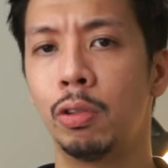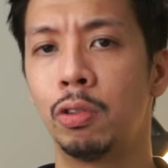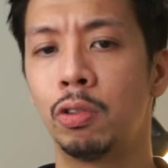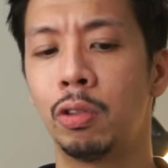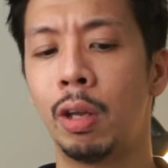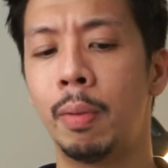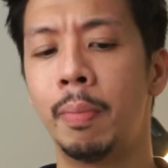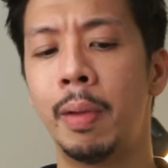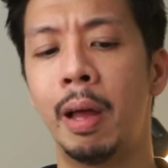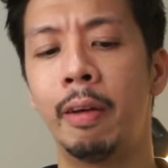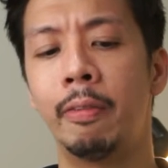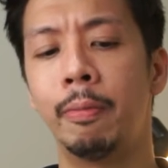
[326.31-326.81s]

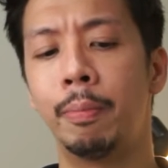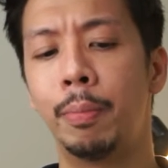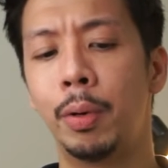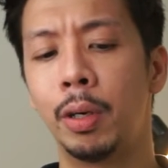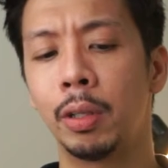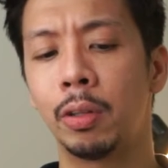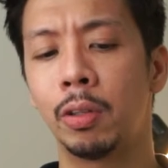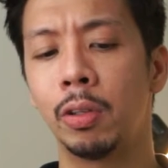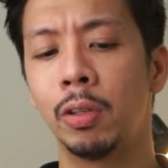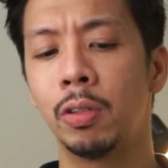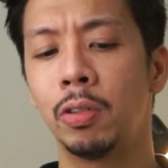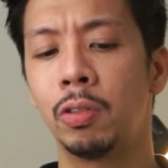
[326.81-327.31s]
Some have
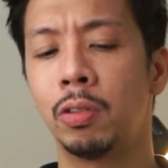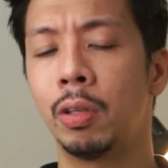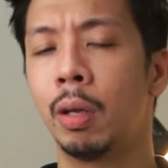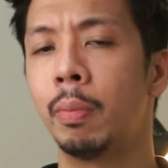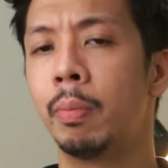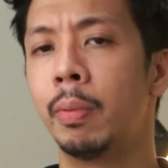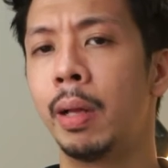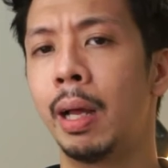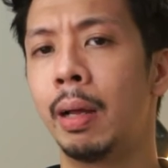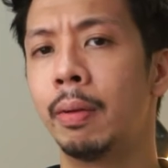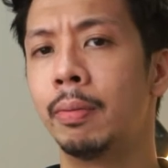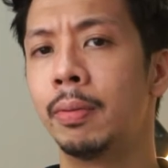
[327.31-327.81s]
buttons, some
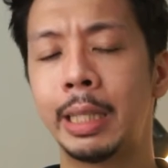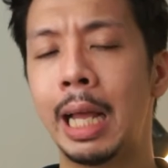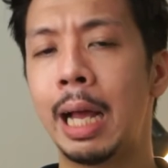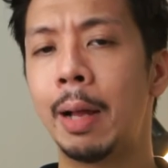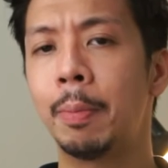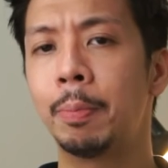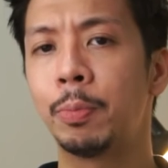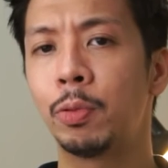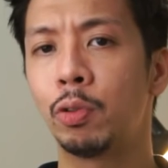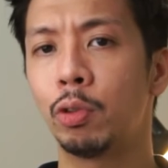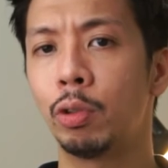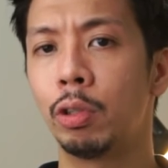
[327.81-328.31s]
have
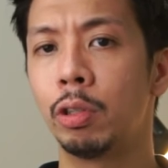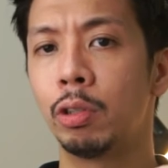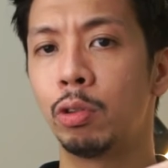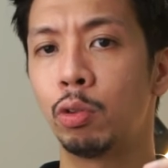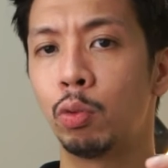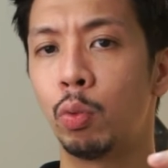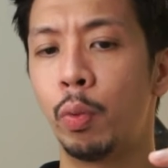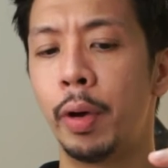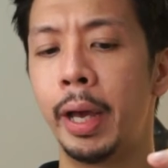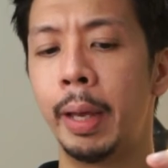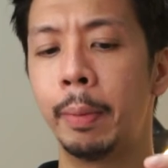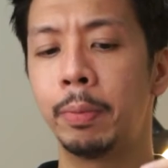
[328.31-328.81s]
taps or
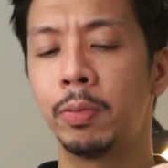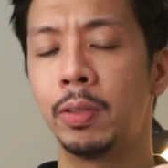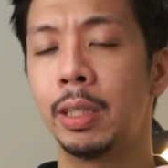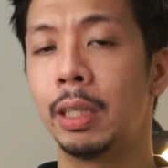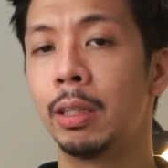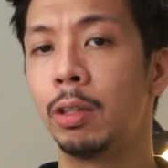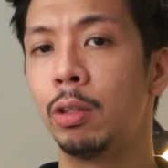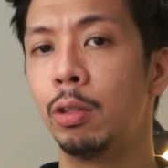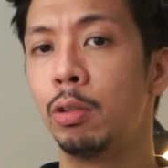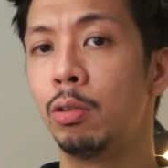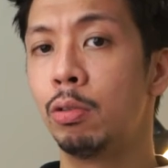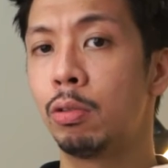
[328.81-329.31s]
swipes
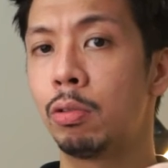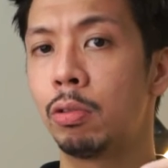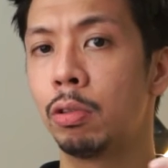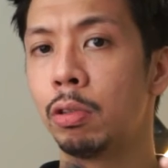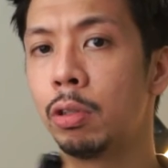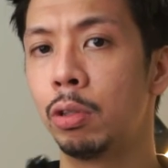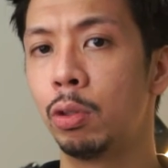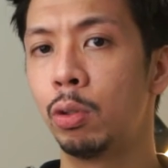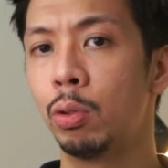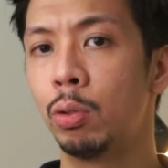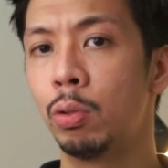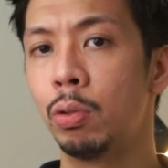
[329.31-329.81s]
that you
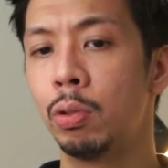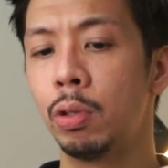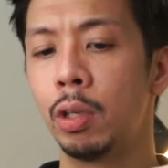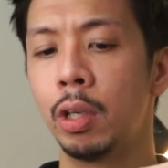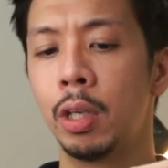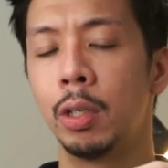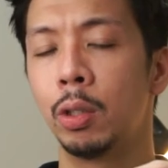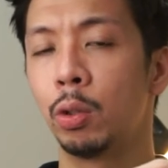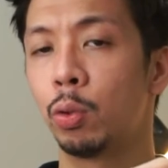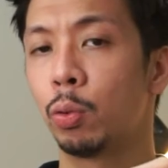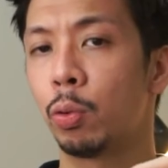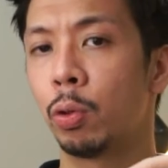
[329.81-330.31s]
could do
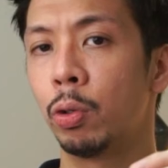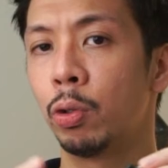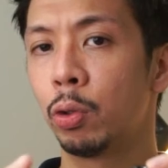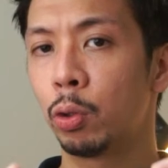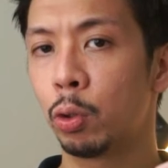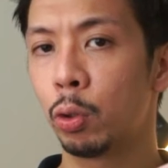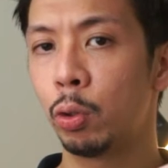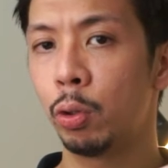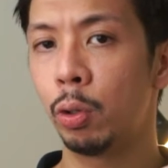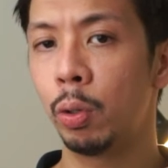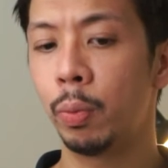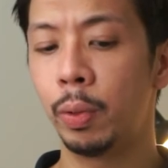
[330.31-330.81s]
to
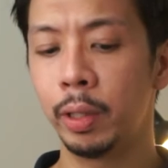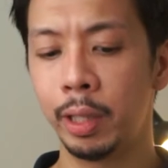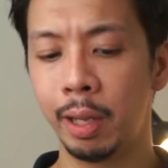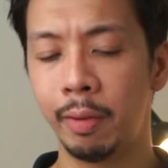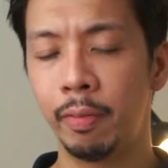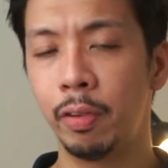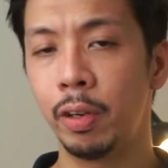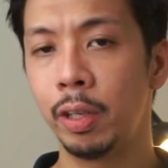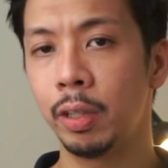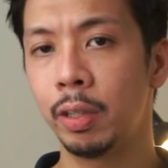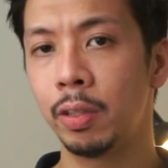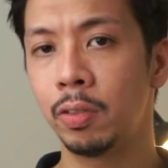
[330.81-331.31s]
control
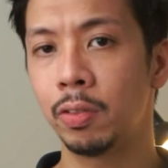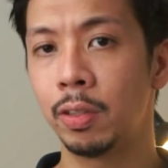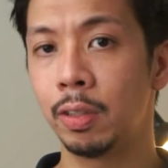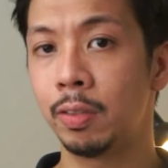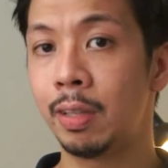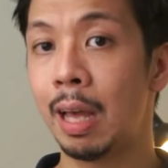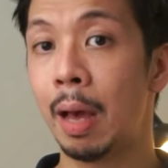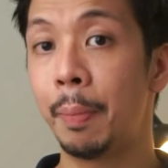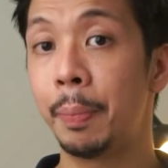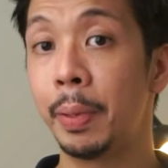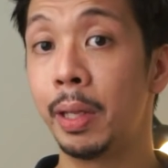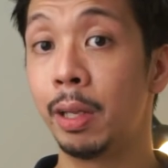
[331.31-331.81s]
whatever it is that's
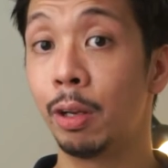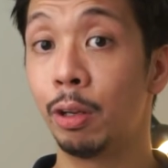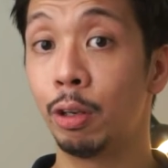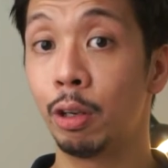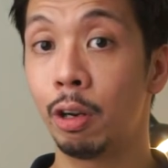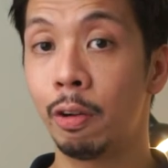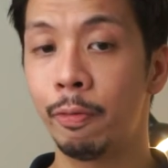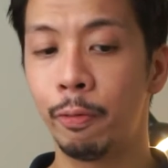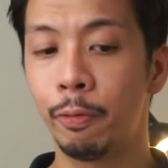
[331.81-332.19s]
happening on your